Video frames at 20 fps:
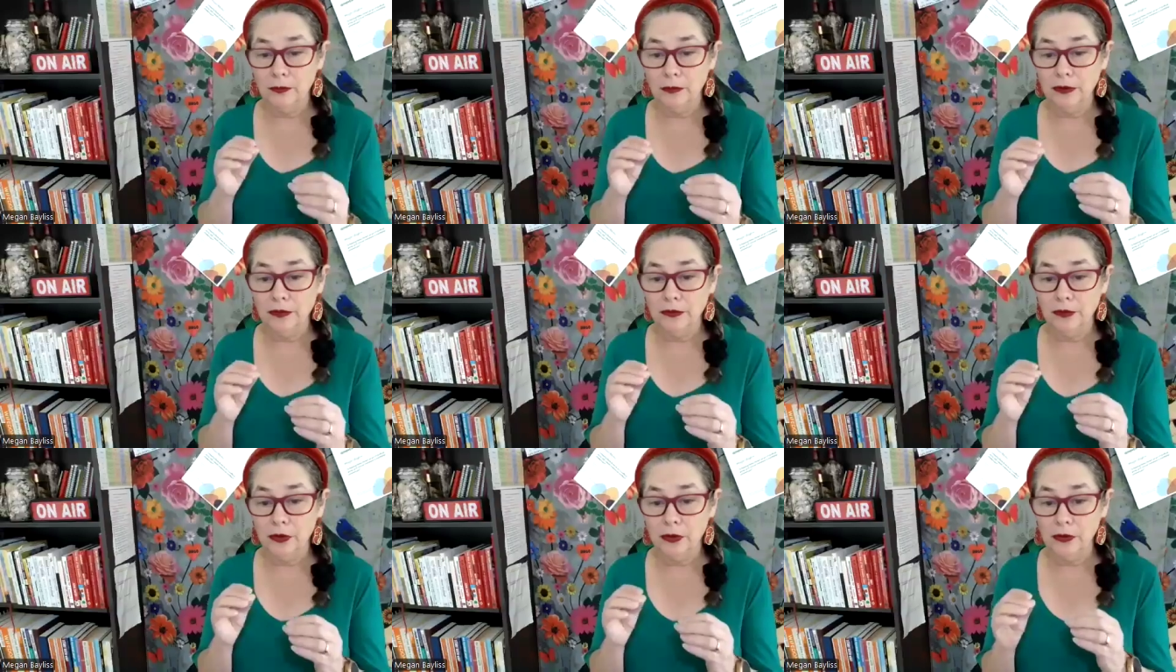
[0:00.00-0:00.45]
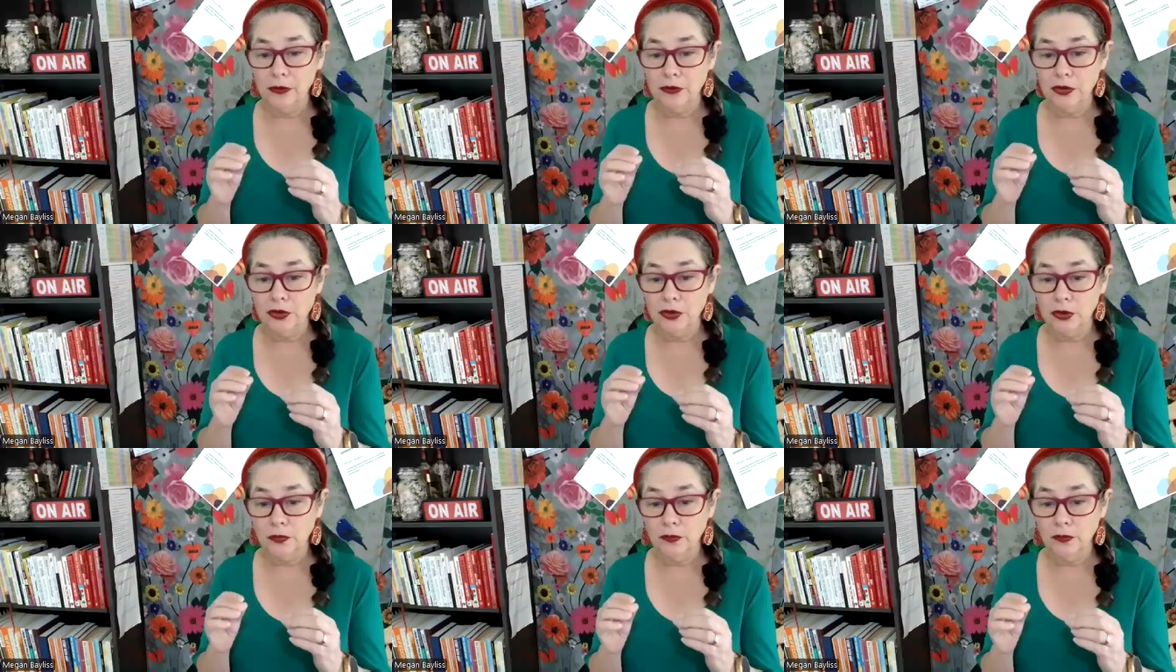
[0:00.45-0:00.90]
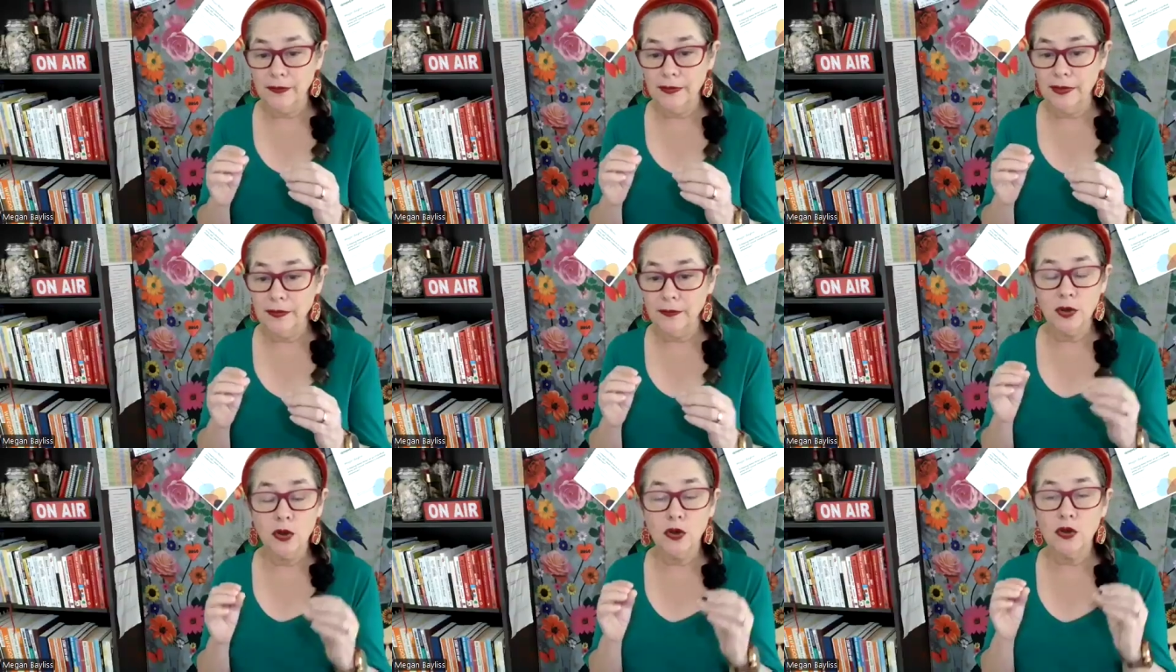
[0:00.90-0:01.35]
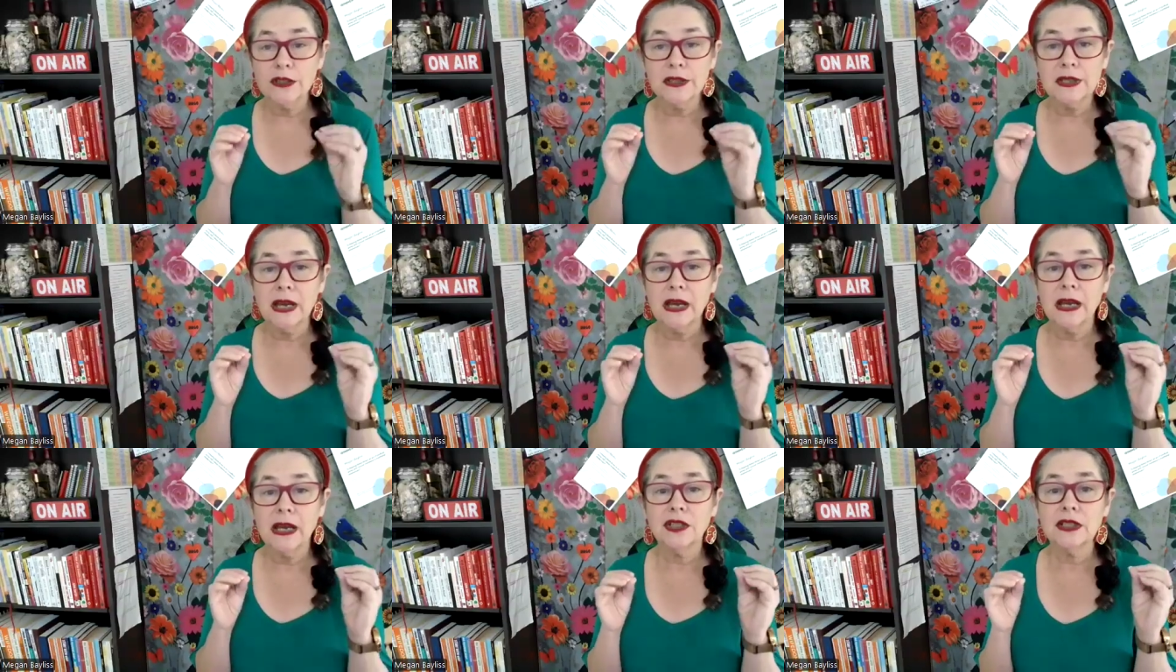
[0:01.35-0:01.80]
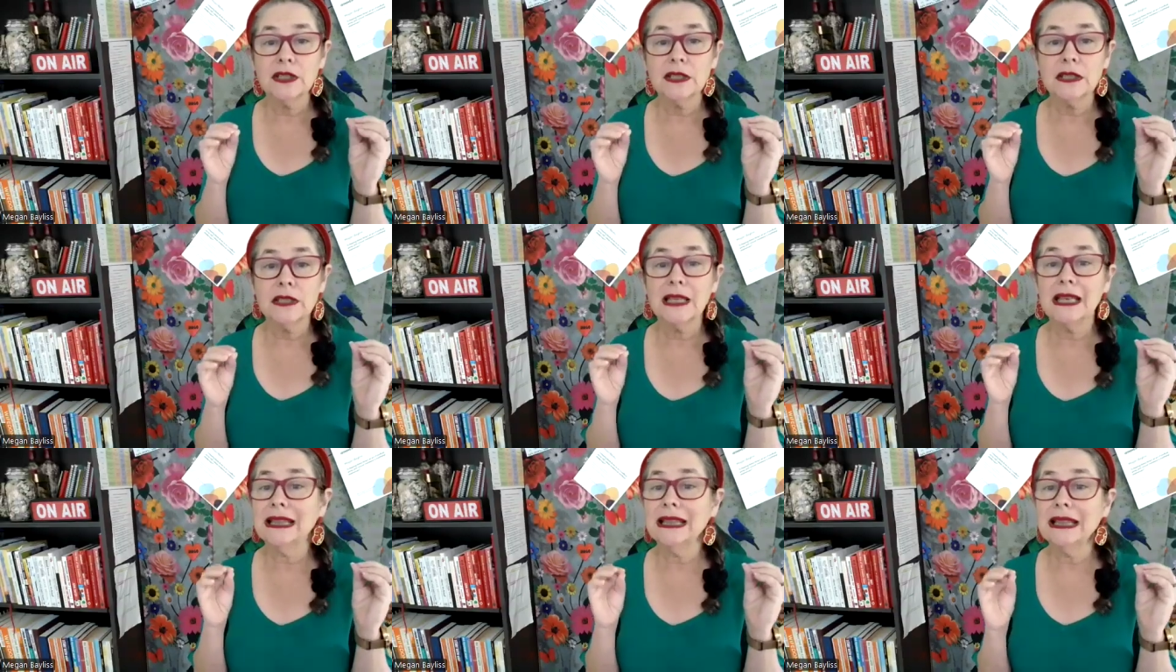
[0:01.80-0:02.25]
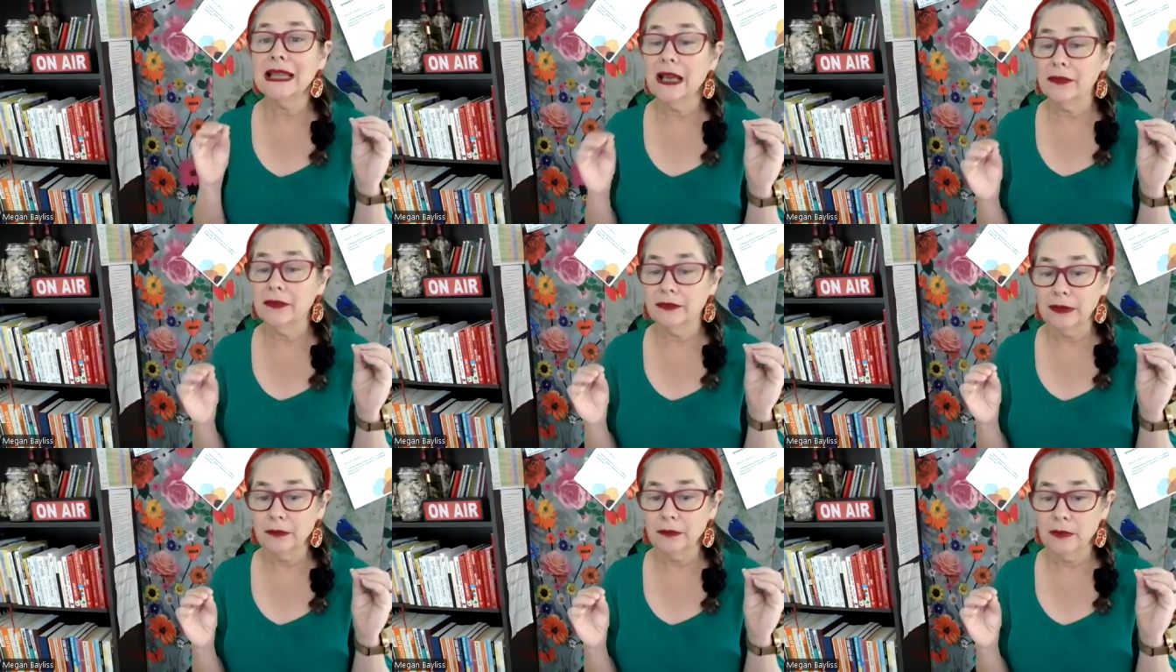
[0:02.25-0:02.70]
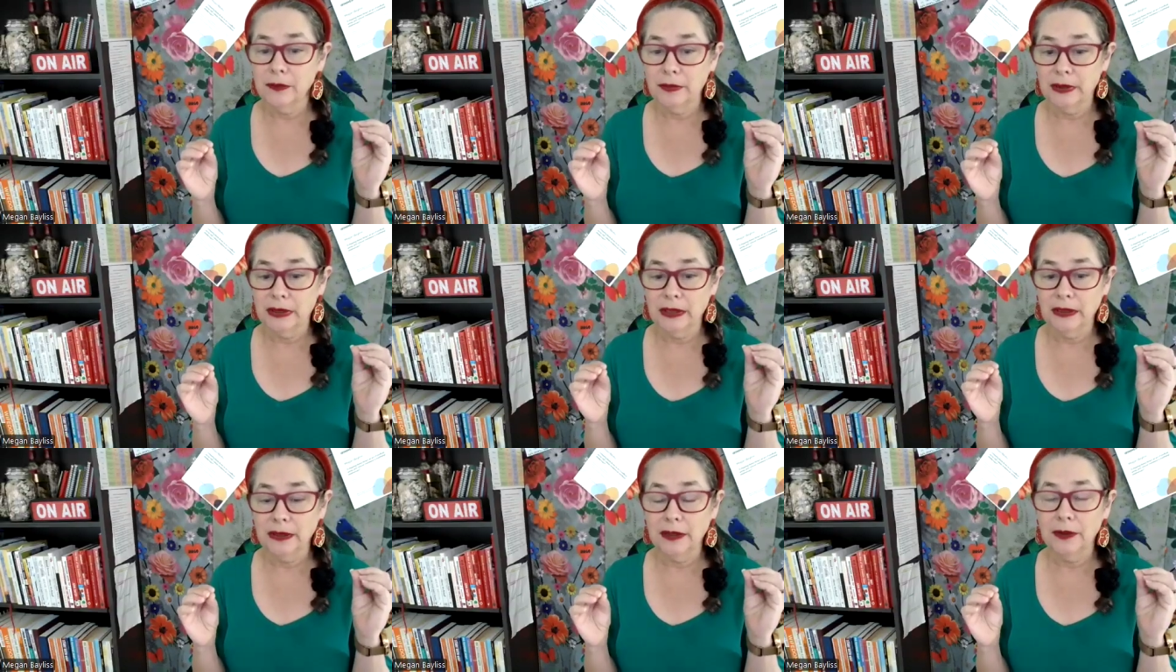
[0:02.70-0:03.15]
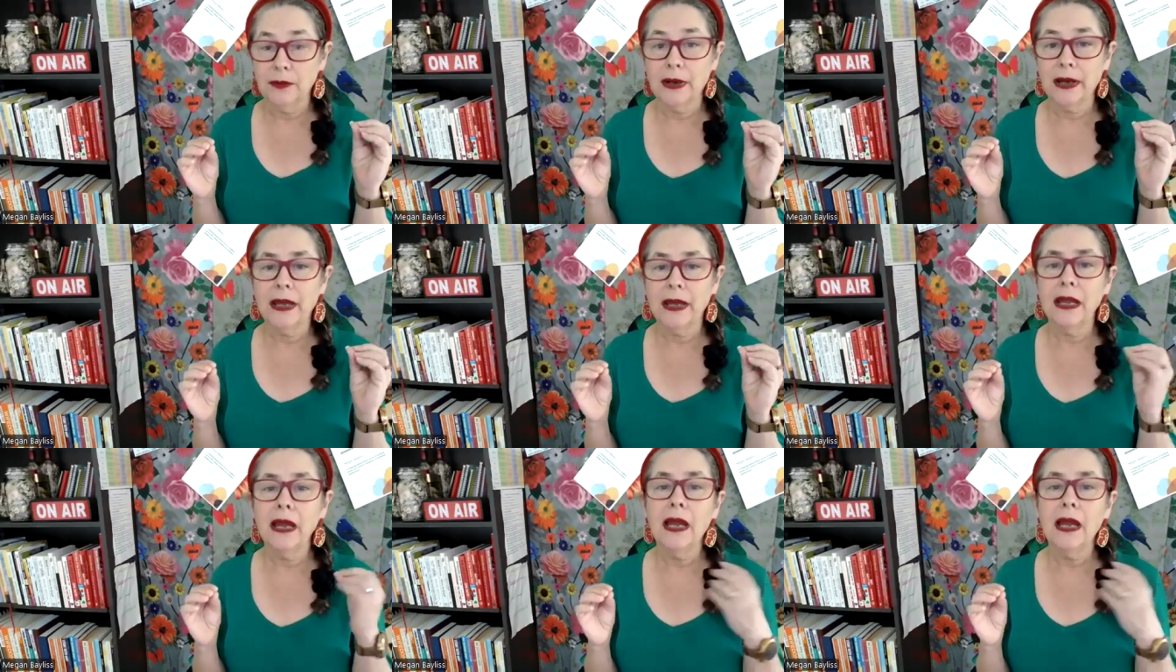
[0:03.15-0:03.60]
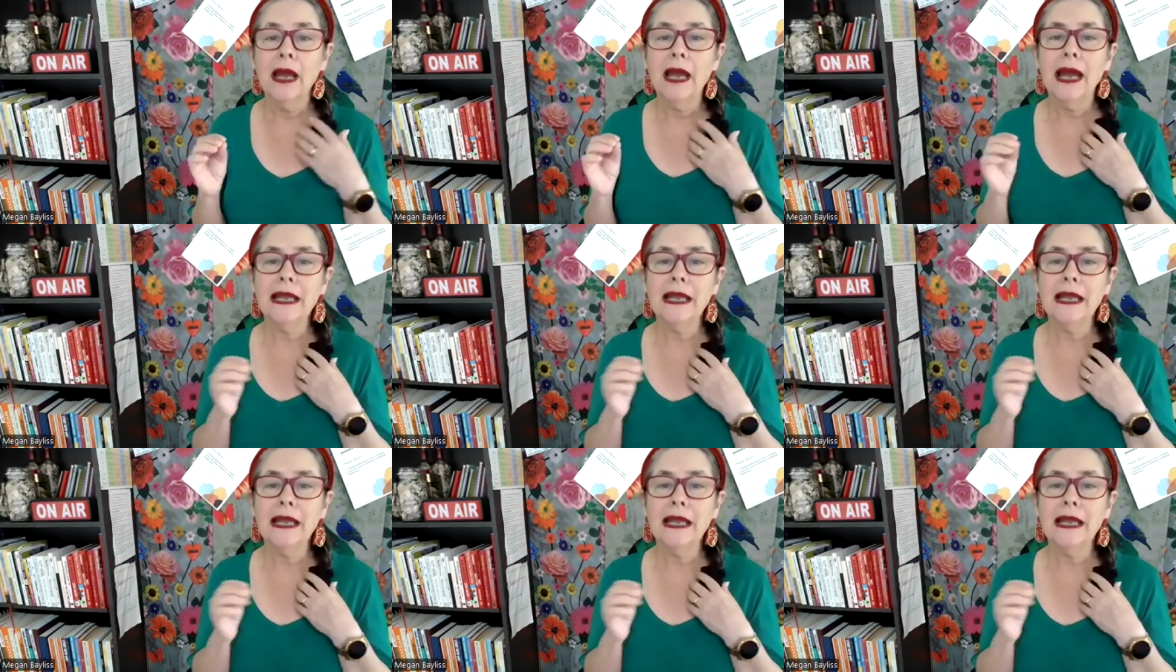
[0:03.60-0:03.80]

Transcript: up with those two women because they're lovely women anyway.